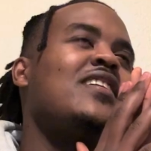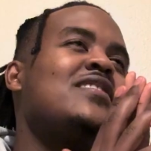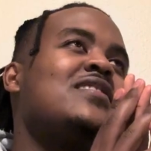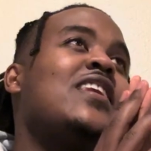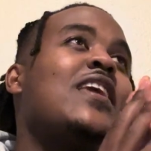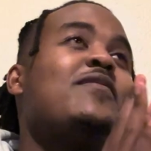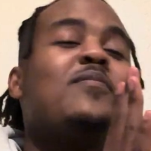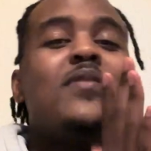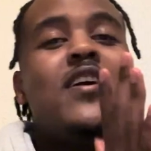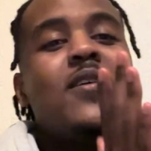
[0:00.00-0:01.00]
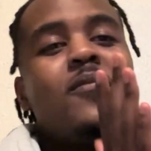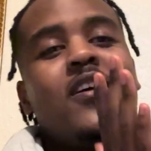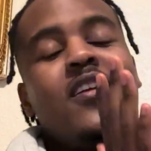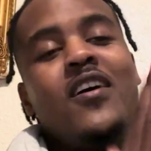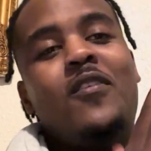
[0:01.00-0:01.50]
It's like 11 p.m.
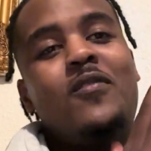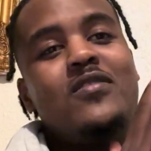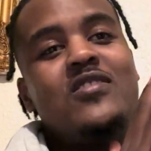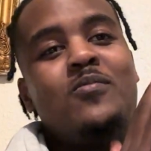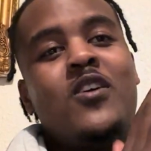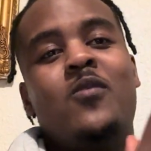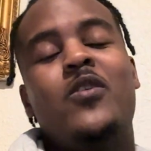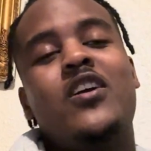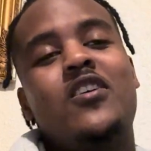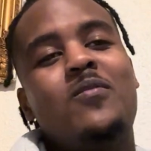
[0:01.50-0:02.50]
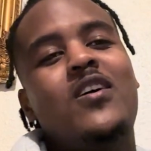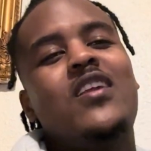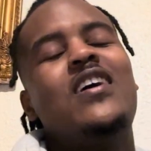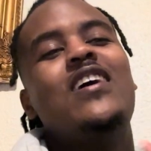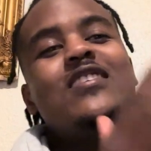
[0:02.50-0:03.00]
right now. Tomorrow I'm waking up
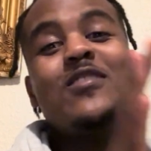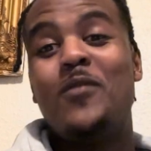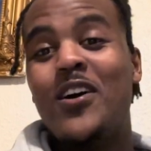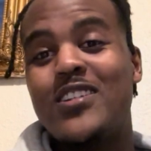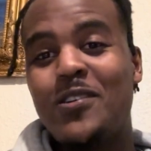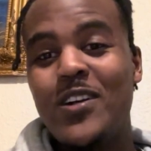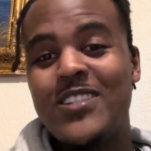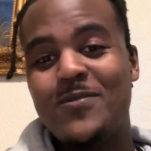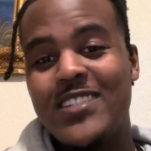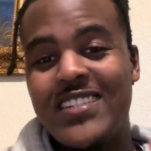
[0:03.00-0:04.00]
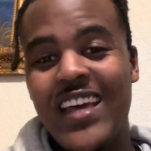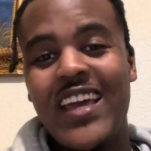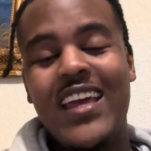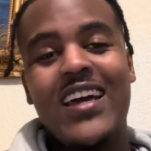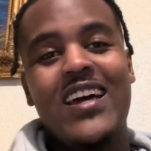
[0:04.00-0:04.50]
early. Tomorrow's Christmas
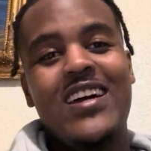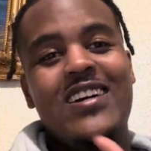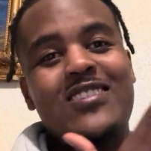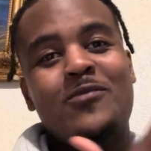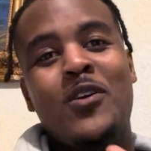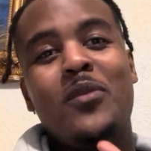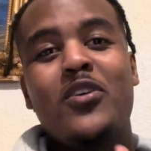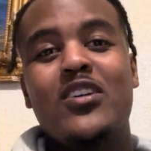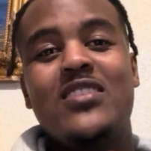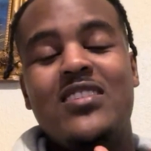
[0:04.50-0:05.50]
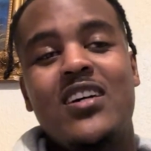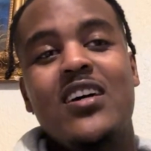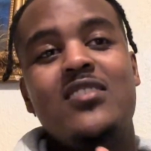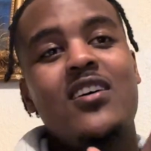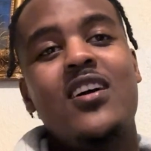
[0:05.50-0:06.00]
Day. Tomorrow I'm going to
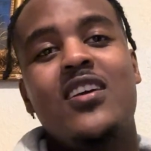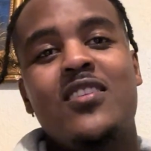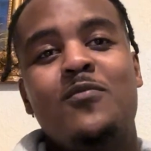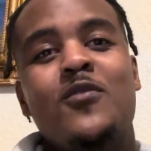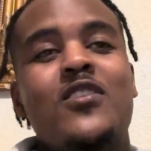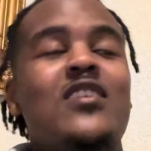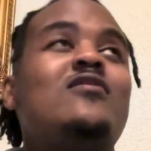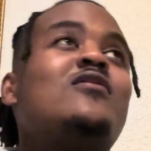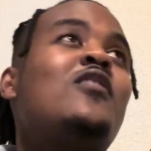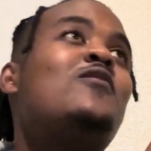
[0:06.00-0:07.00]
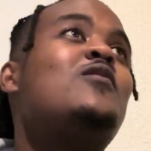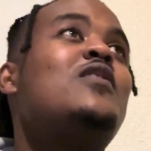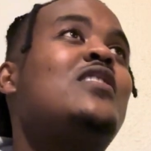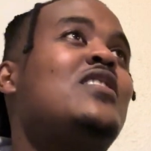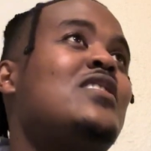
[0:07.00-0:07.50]
church early in the morning. So
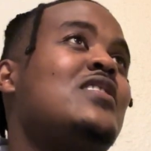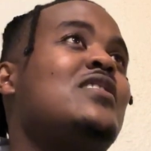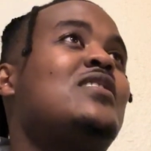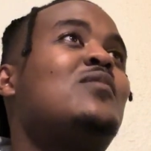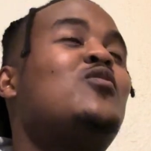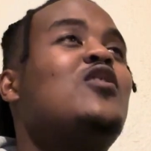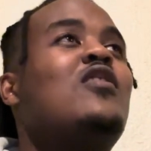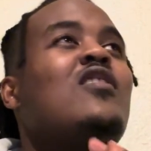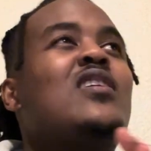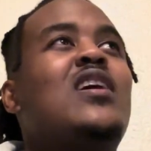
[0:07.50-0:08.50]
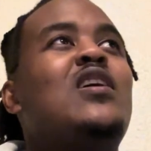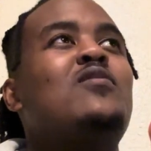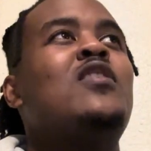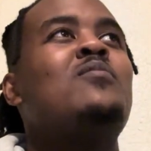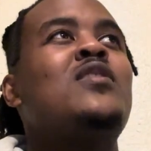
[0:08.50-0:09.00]
I'm going to clock out
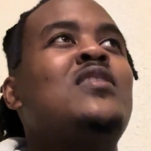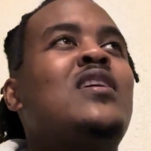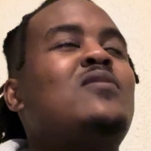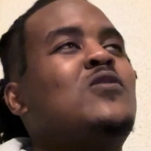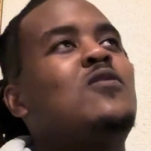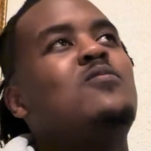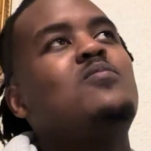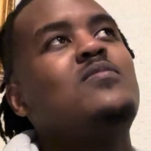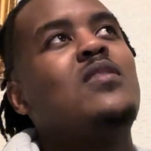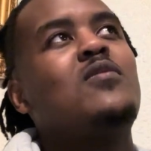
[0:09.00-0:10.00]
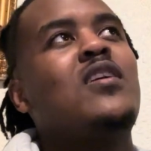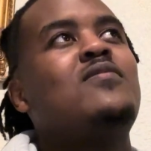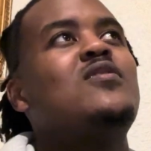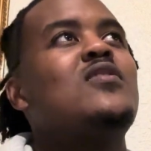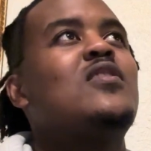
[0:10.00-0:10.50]
around midnight. Well, I'm going to
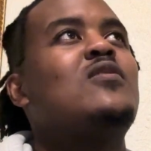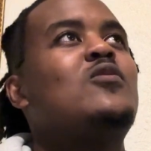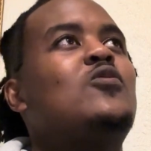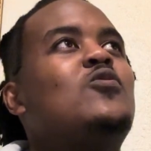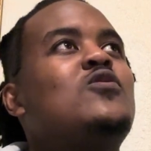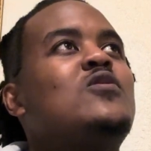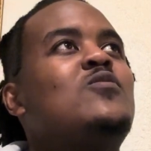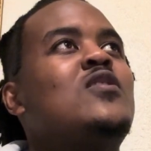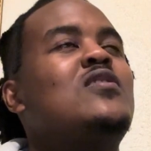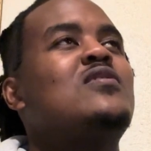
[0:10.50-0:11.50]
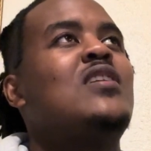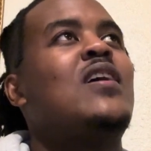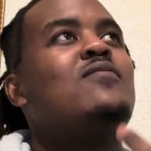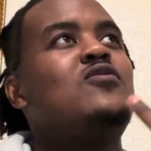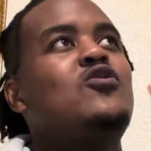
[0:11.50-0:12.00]
have to call someone because I
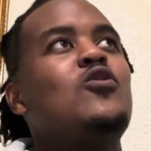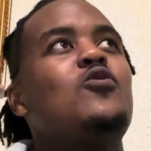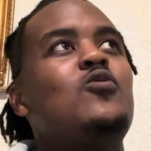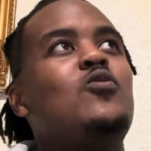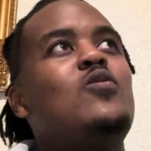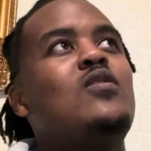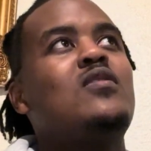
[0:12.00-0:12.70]
have two